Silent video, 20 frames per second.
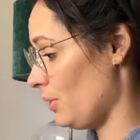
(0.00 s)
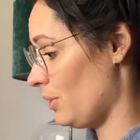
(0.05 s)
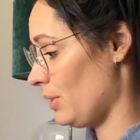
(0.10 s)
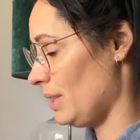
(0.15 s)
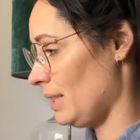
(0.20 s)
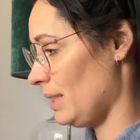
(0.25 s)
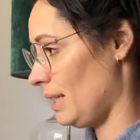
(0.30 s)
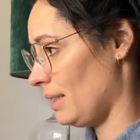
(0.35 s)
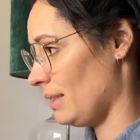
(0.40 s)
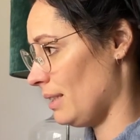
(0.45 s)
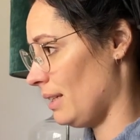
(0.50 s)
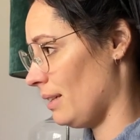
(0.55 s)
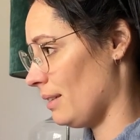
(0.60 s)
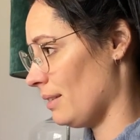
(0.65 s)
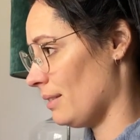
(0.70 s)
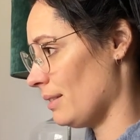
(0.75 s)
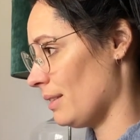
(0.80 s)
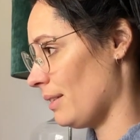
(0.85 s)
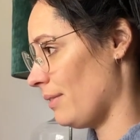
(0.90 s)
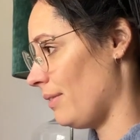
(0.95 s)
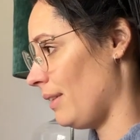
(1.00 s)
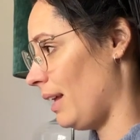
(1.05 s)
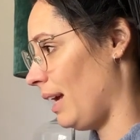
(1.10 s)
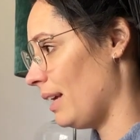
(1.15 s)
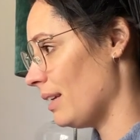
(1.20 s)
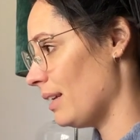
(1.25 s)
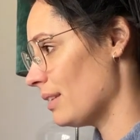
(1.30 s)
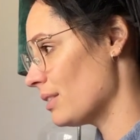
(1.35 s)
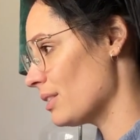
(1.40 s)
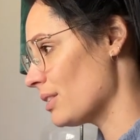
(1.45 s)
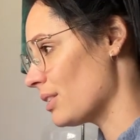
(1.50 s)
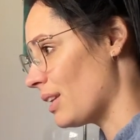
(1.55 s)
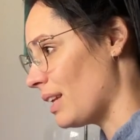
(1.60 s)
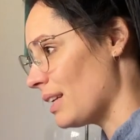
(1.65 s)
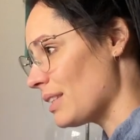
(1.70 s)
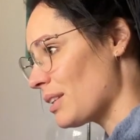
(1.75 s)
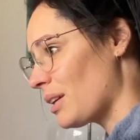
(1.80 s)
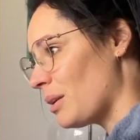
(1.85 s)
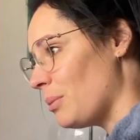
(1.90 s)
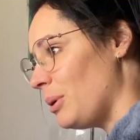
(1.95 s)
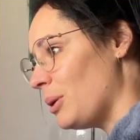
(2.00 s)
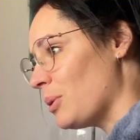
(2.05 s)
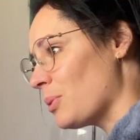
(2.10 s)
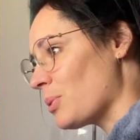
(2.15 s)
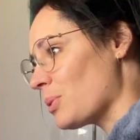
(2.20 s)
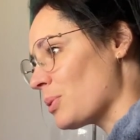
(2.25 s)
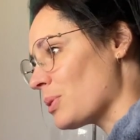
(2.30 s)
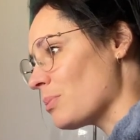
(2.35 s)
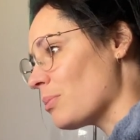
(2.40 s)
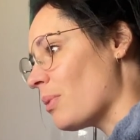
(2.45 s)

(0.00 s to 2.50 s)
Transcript: settings and that. So that's going to be awesome.